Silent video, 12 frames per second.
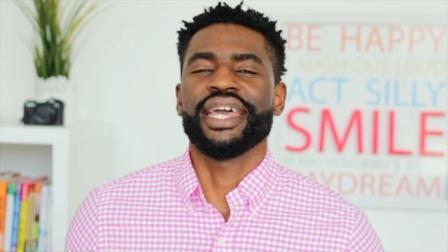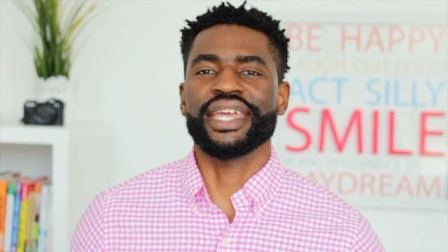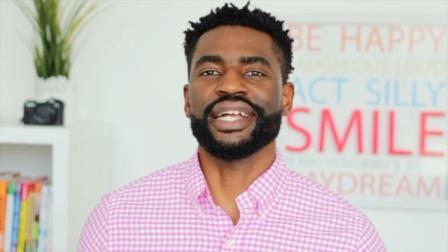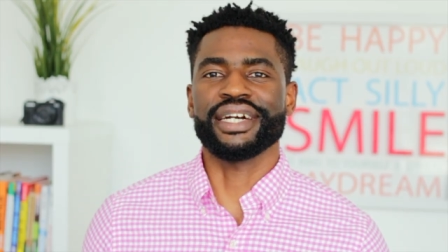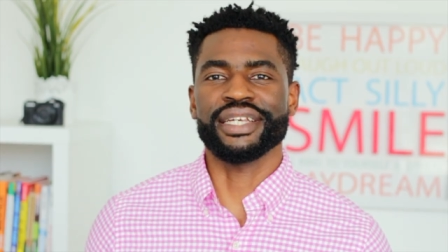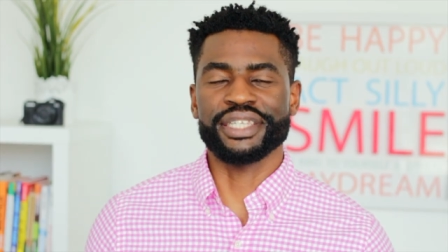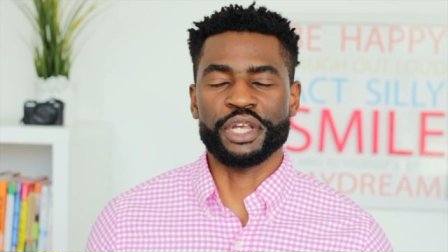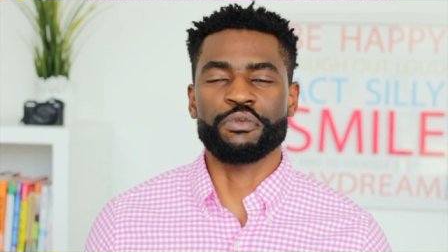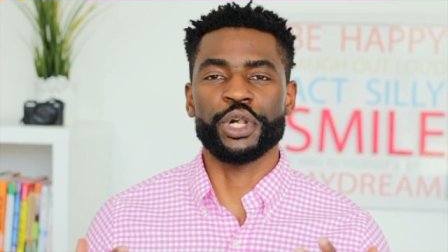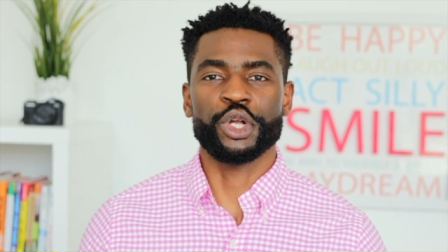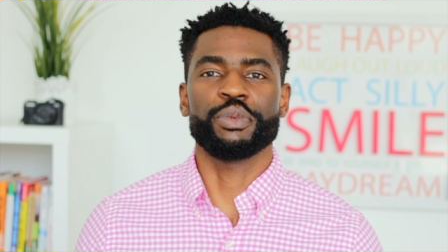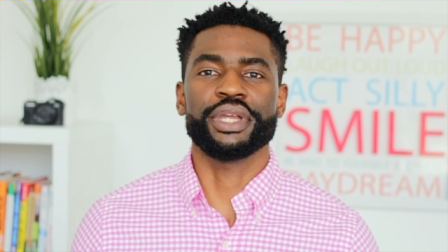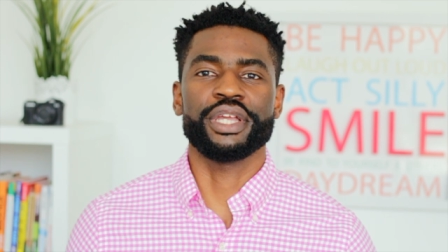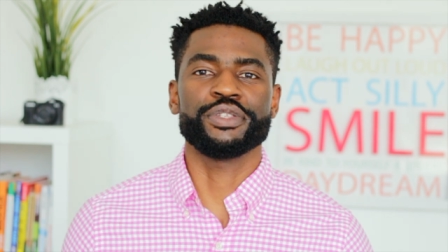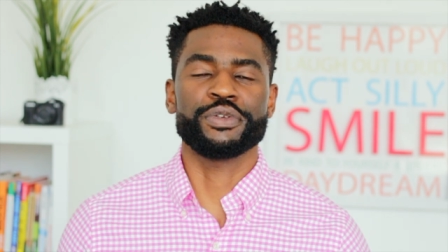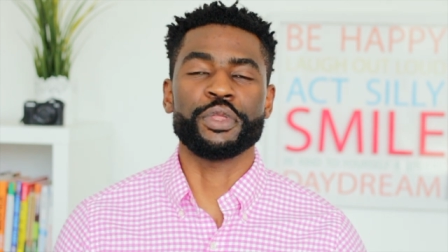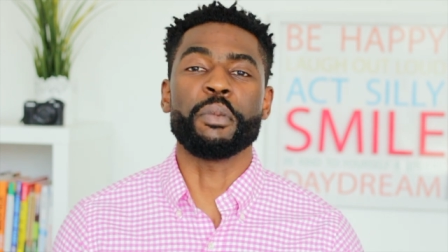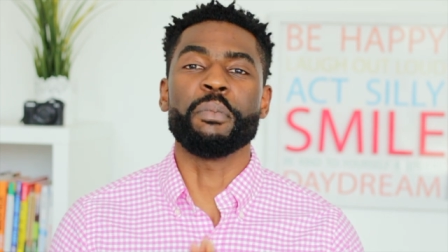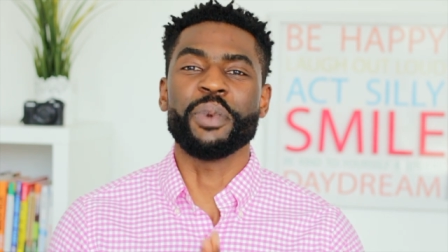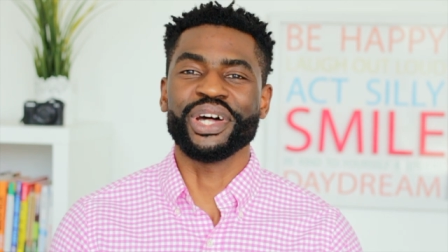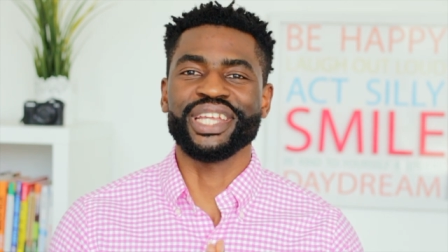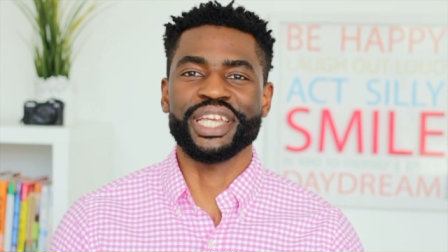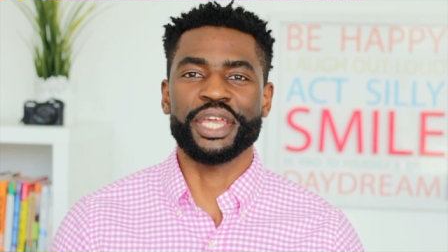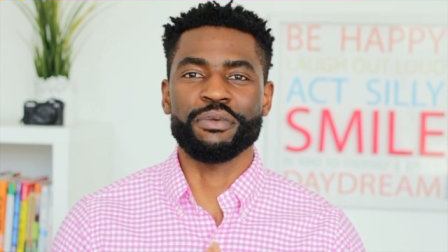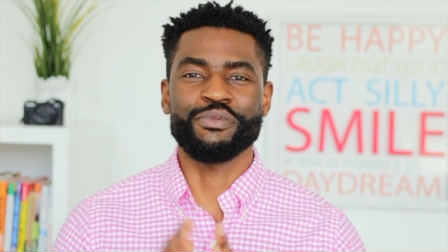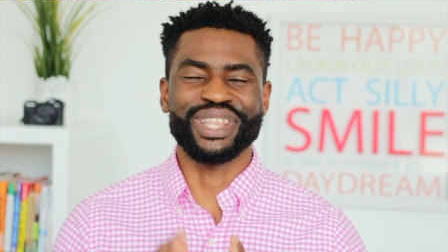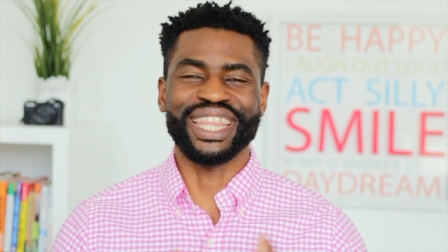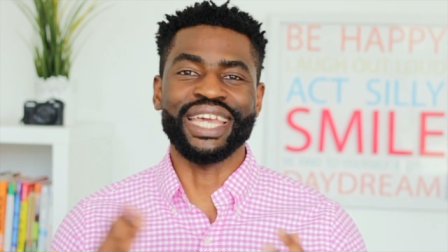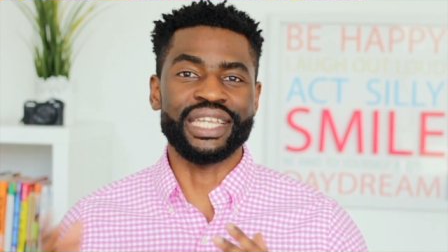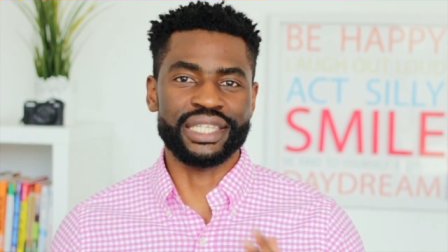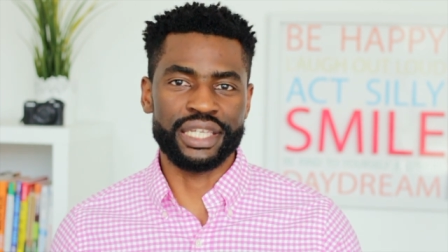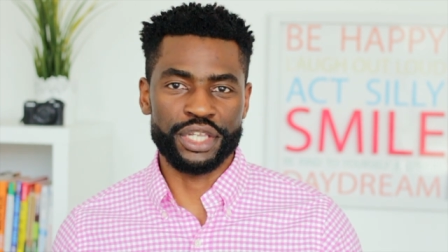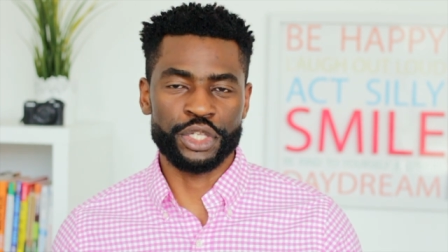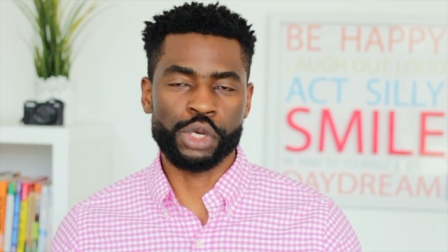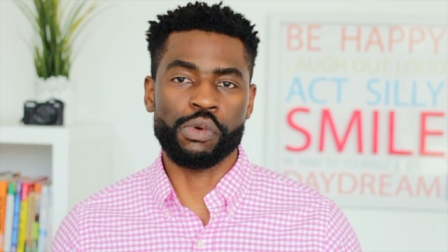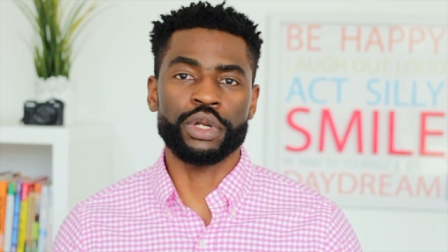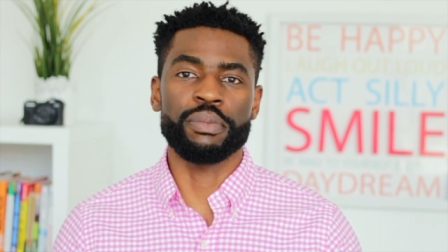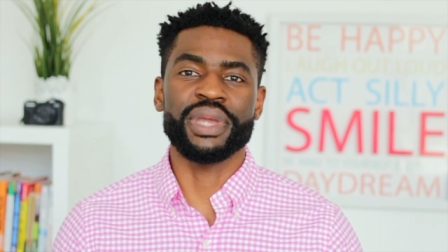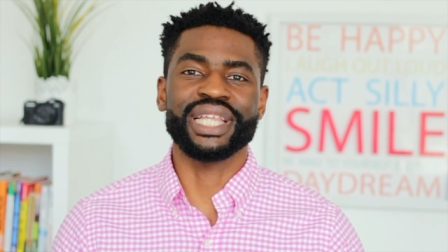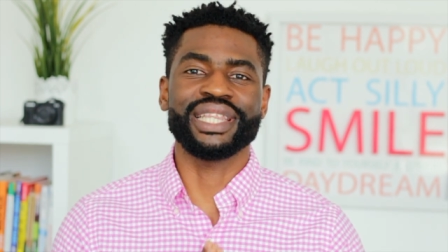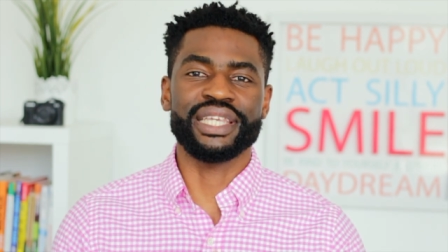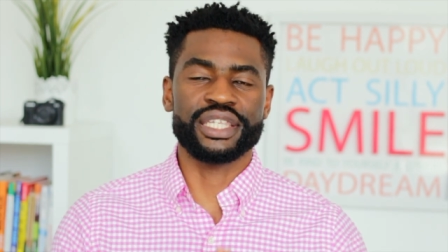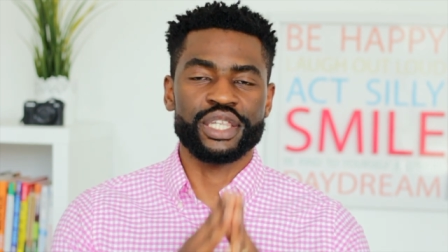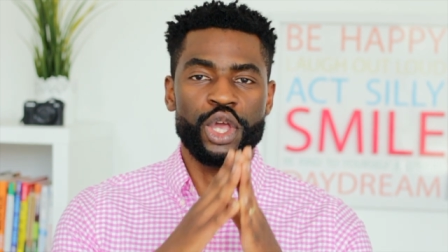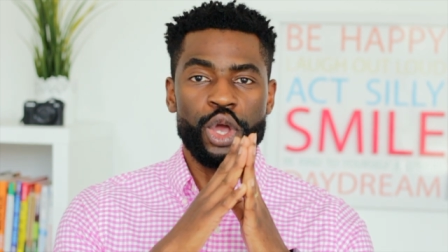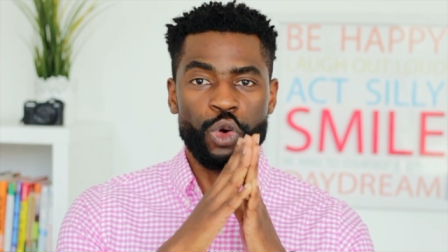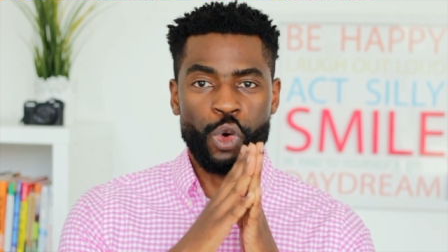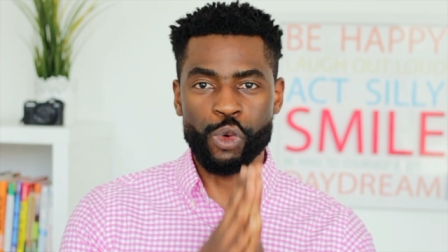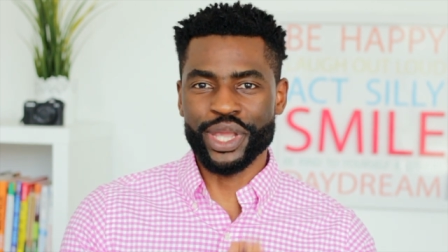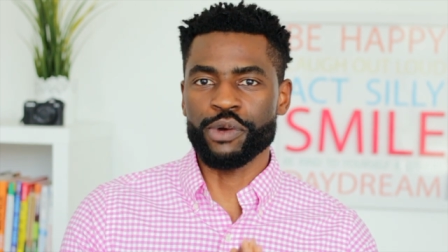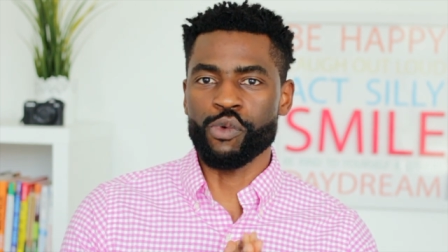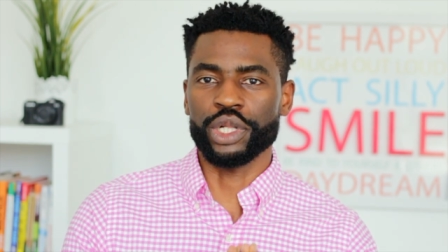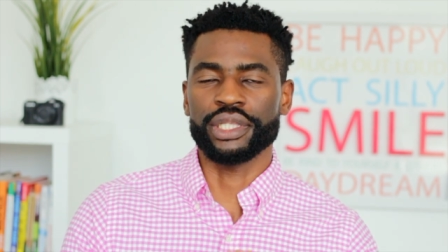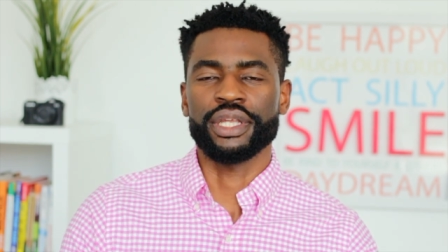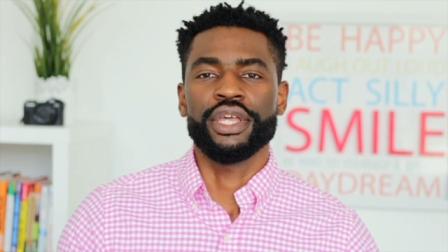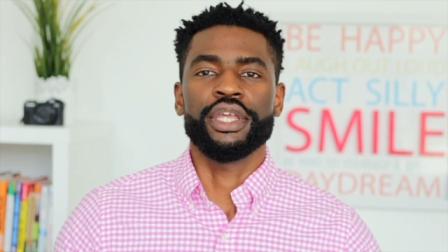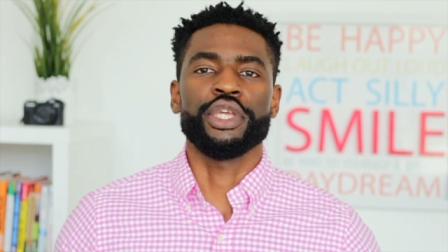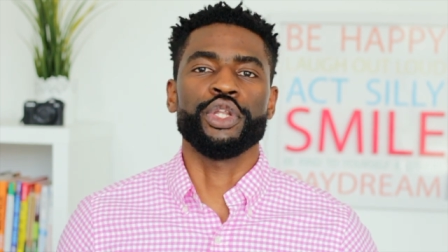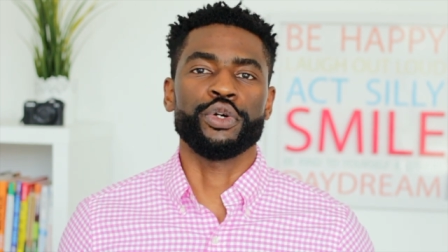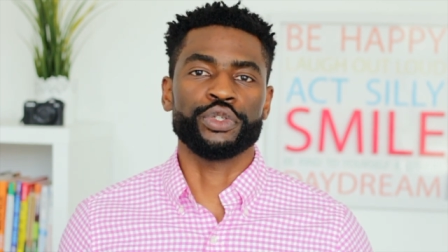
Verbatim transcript: Hey guys, and welcome again to the Money Game with A C. So I want to make this quick one, you know.